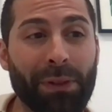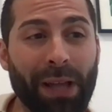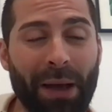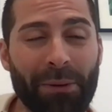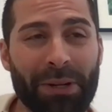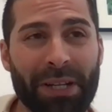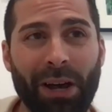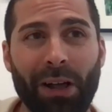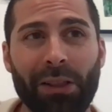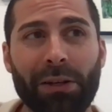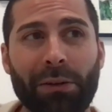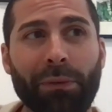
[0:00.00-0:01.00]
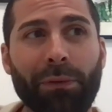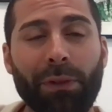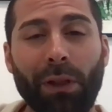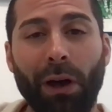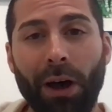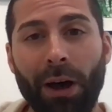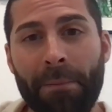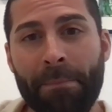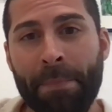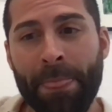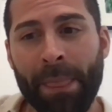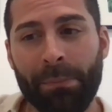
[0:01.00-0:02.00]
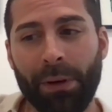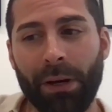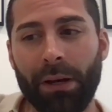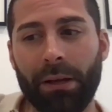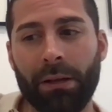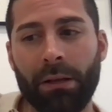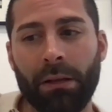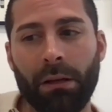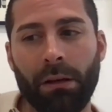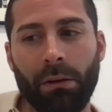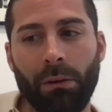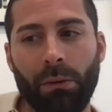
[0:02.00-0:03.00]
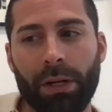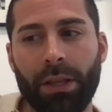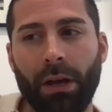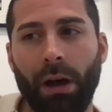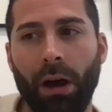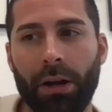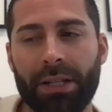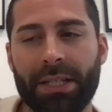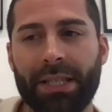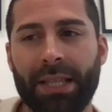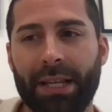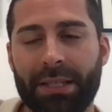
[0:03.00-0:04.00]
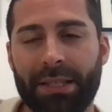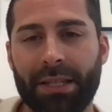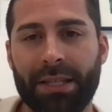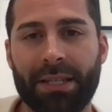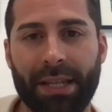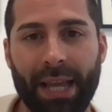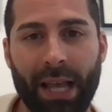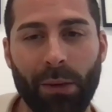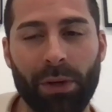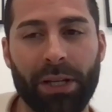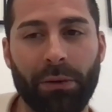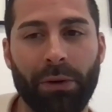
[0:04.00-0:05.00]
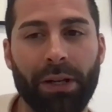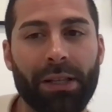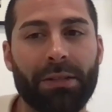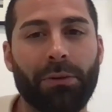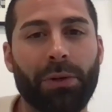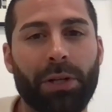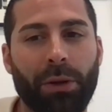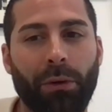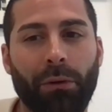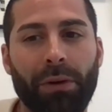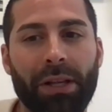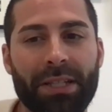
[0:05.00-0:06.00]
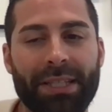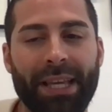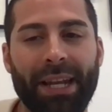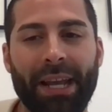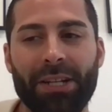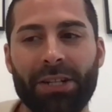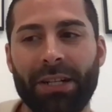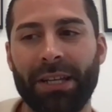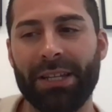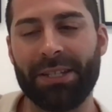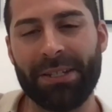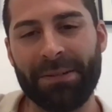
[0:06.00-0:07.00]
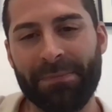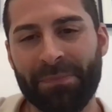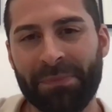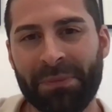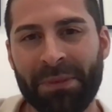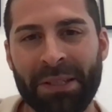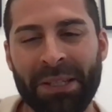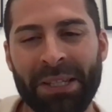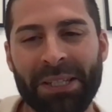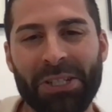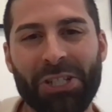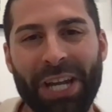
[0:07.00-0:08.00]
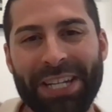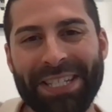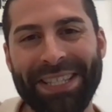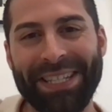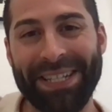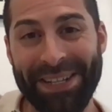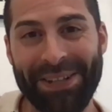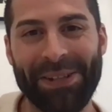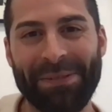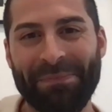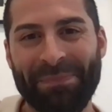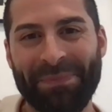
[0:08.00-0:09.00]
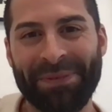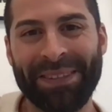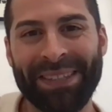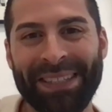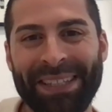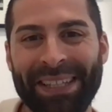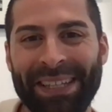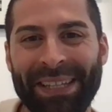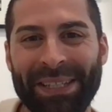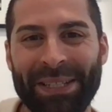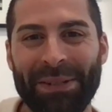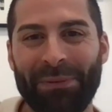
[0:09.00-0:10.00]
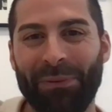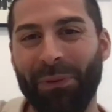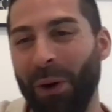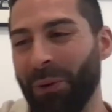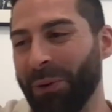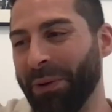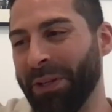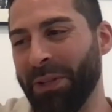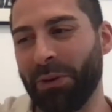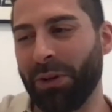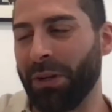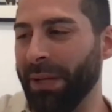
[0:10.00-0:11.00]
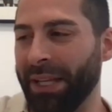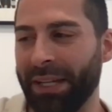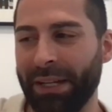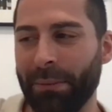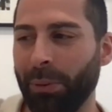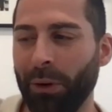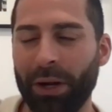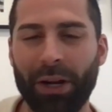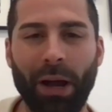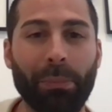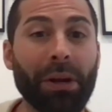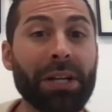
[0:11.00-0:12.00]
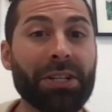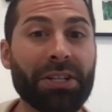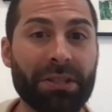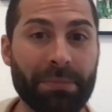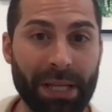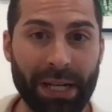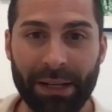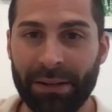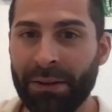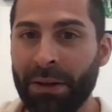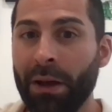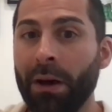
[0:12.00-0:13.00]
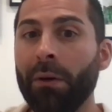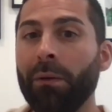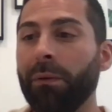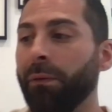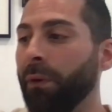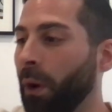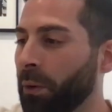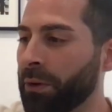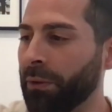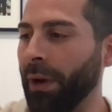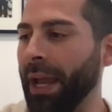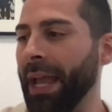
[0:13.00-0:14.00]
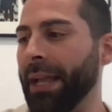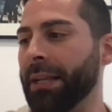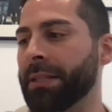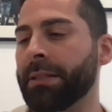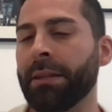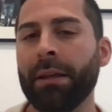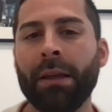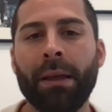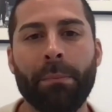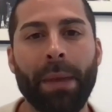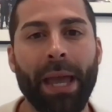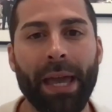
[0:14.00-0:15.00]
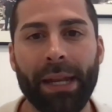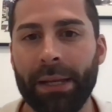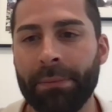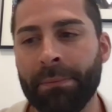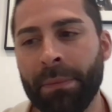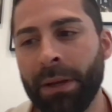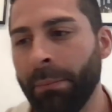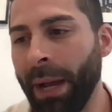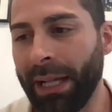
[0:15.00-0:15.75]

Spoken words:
I wouldn't call it a flaw, but one of the hardest things to scale when you're a real estate agent is you chase the deal. You could be in an important operations meeting. Phone rings, Manny, my